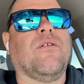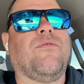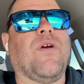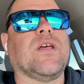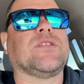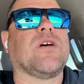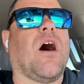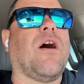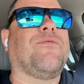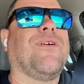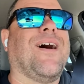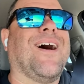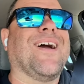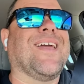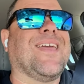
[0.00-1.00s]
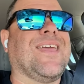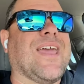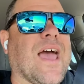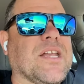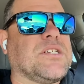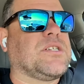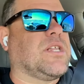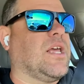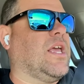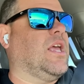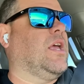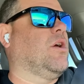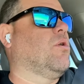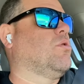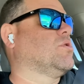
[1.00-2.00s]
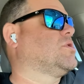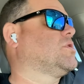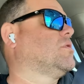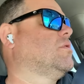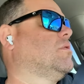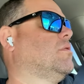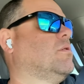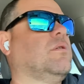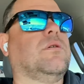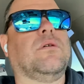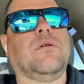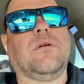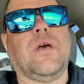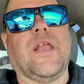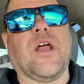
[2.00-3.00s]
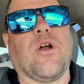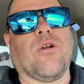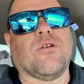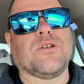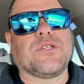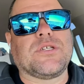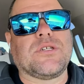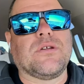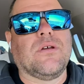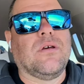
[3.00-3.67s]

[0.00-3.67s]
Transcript: face off against the Eagles and Hurts.